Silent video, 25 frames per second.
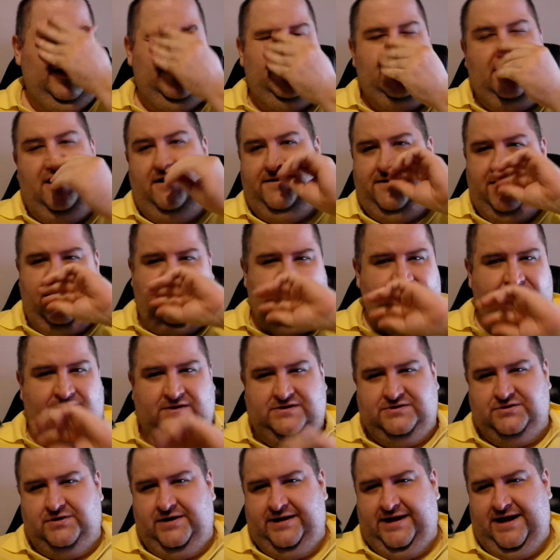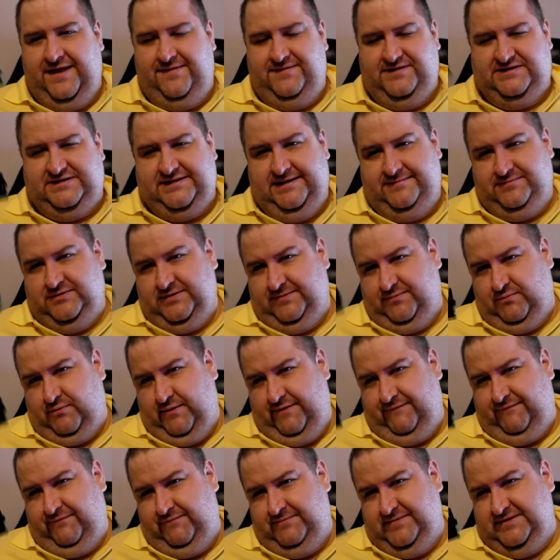I know if I try to get the same type of RAM
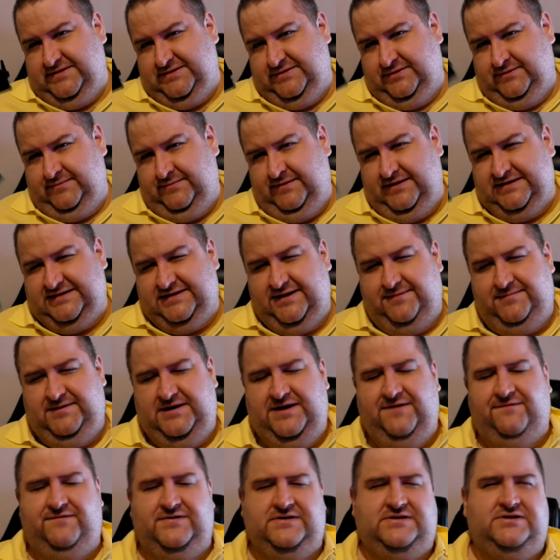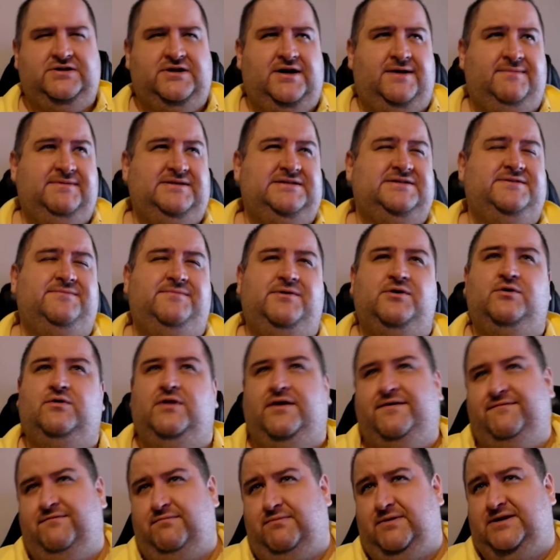from this time, it's going to be different timing, it's going to be all
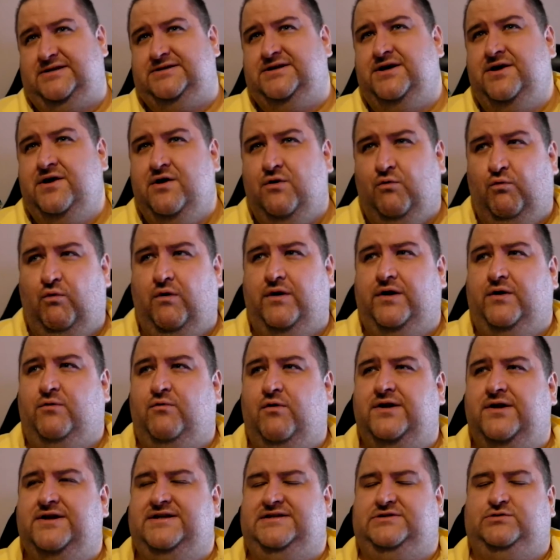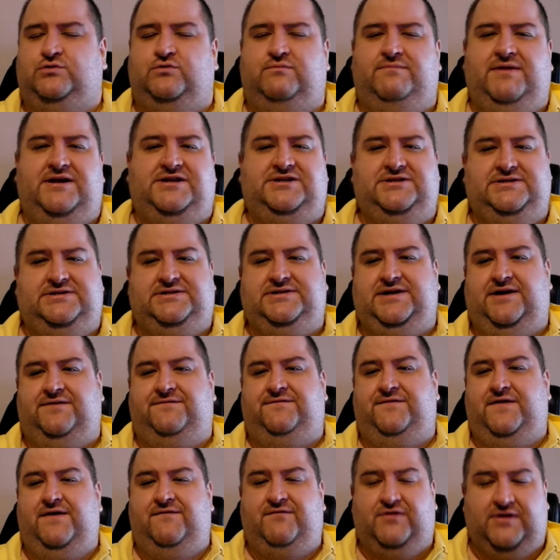over the place. What I want is all matching stuff.
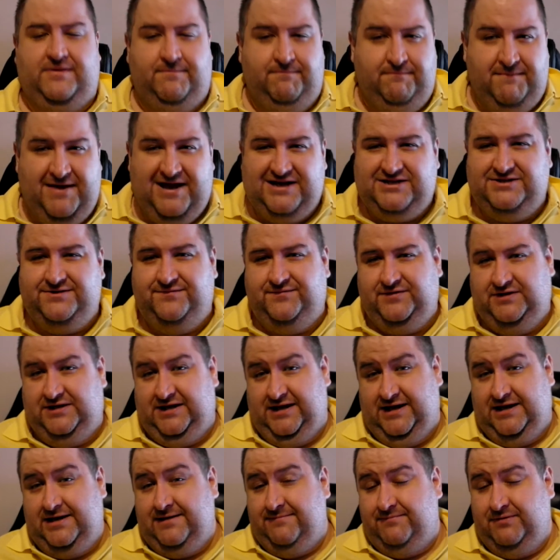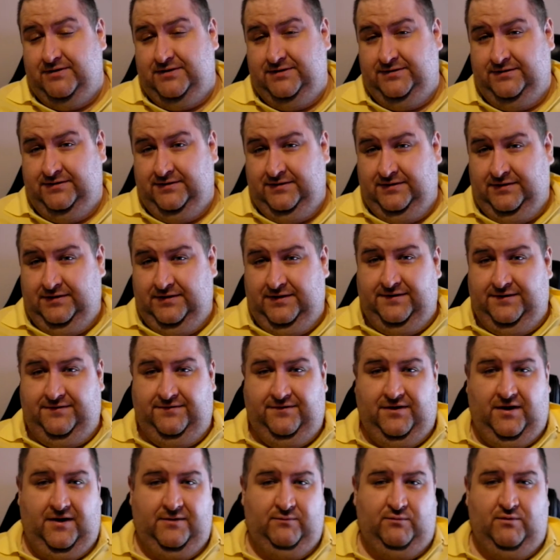If I can match everything up,
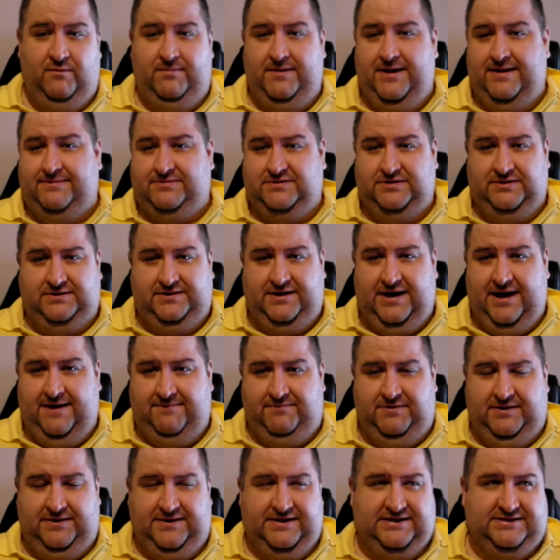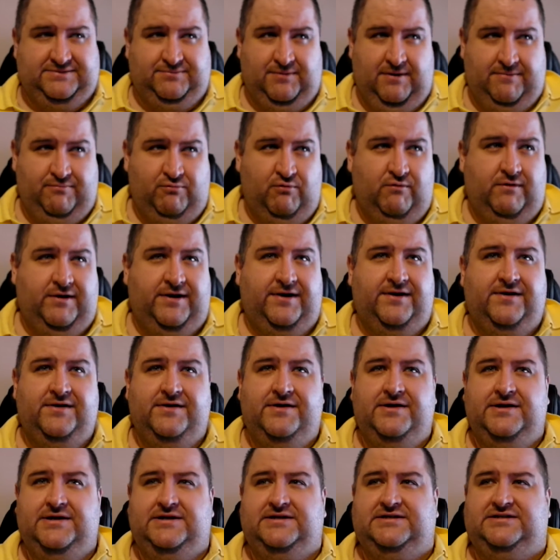I will be absolutely happy. That's my point.
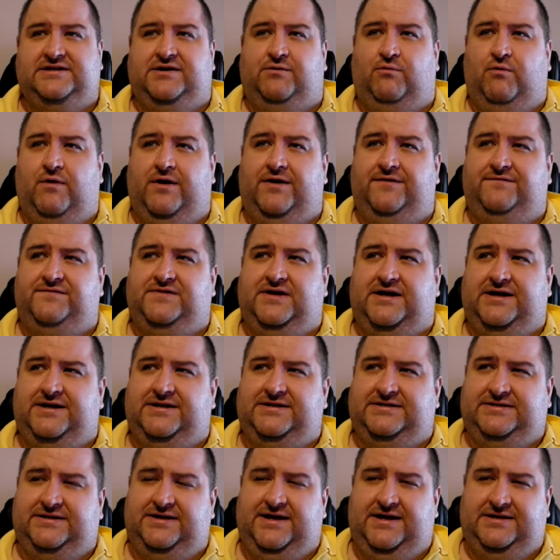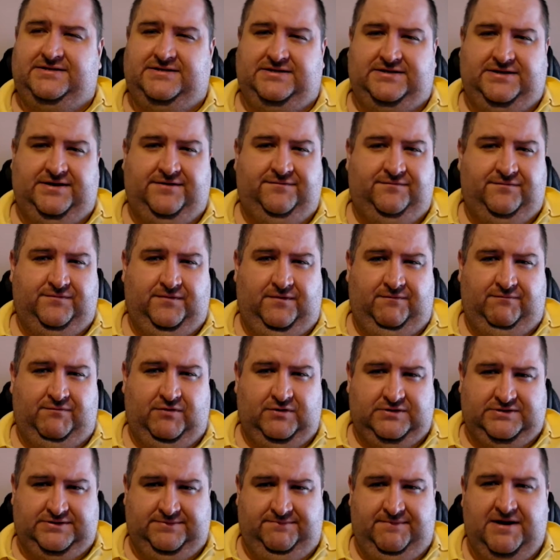So what I've done is, as I said, I've got
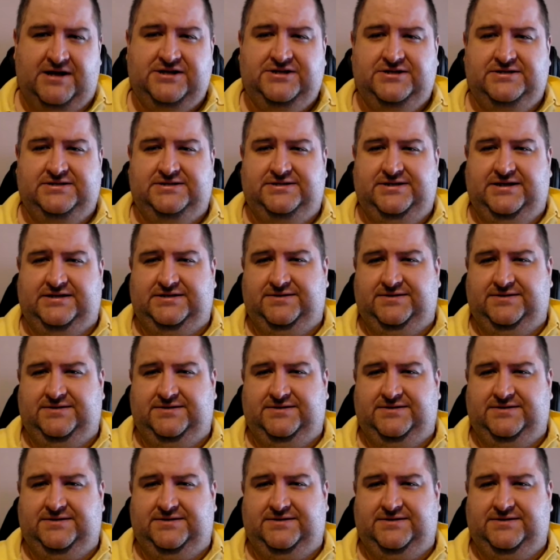some matching sticks.